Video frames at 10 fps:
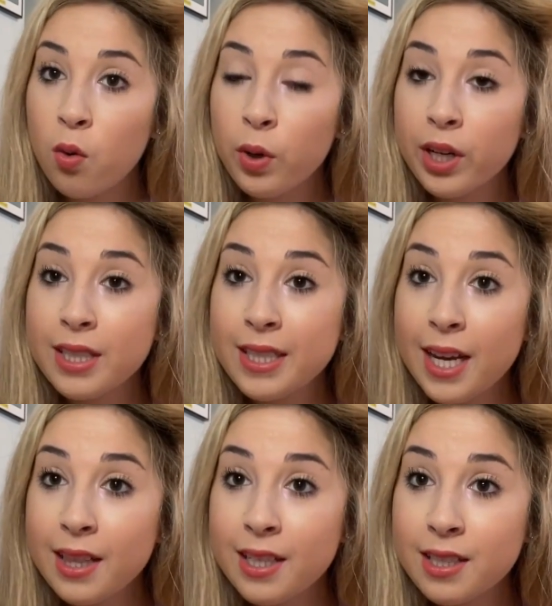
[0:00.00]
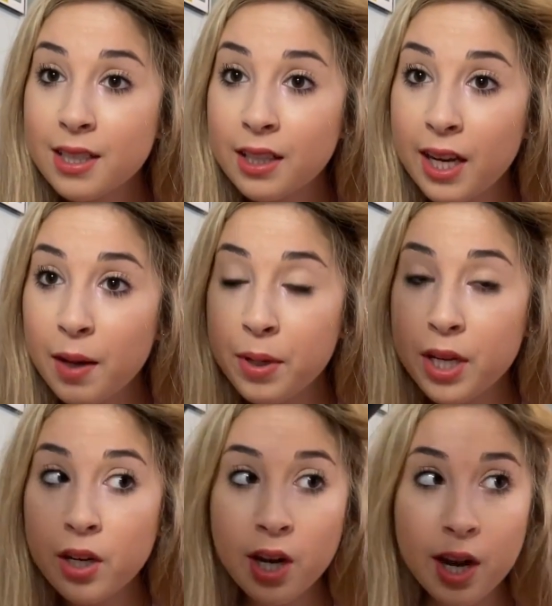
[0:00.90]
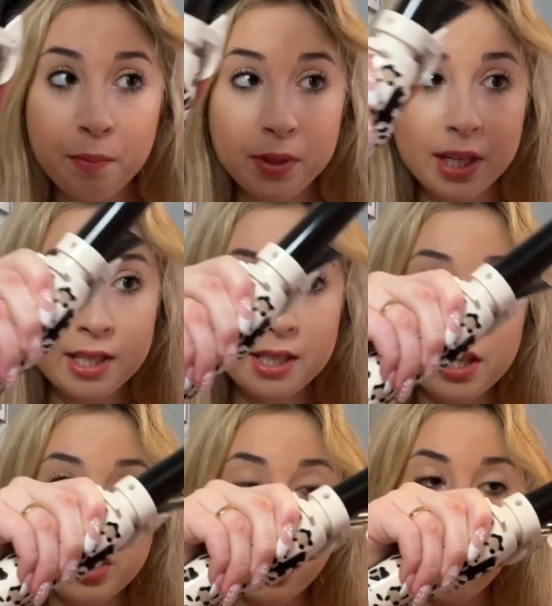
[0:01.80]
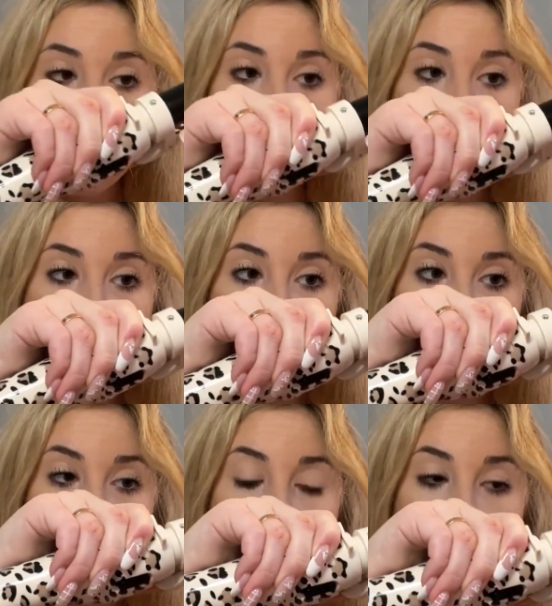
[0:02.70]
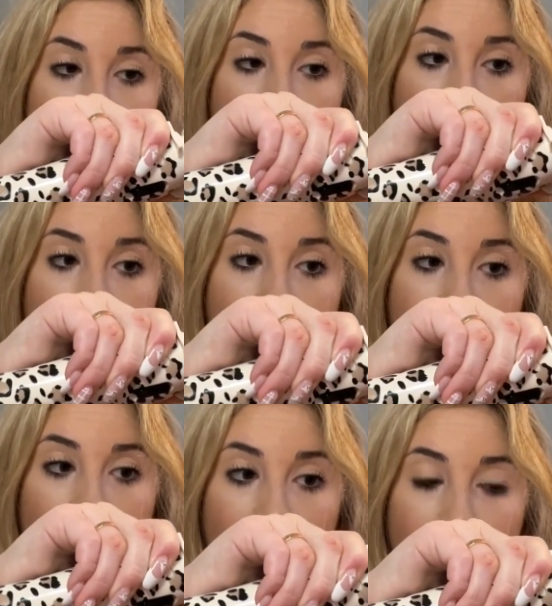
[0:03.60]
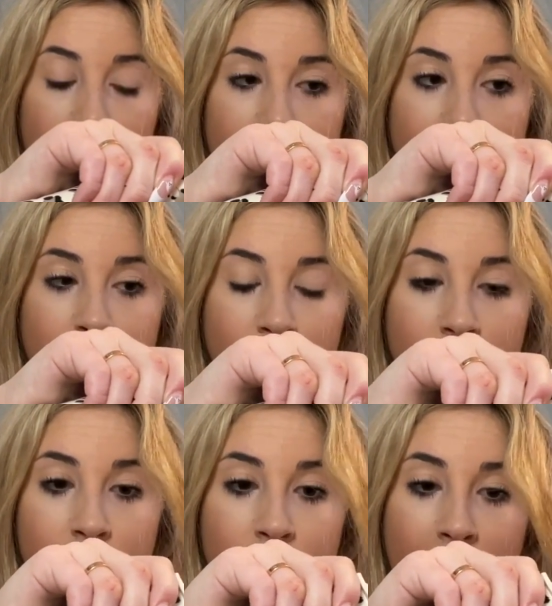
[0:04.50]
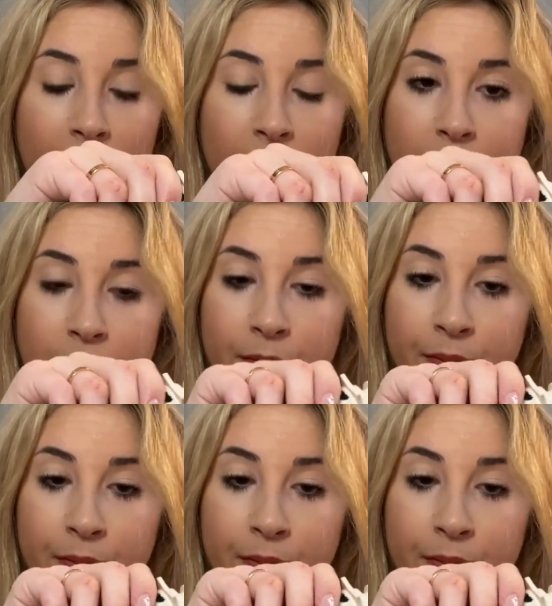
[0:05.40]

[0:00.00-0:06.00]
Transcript: we're going to take this clamp here and place it towards the bottom of this strand.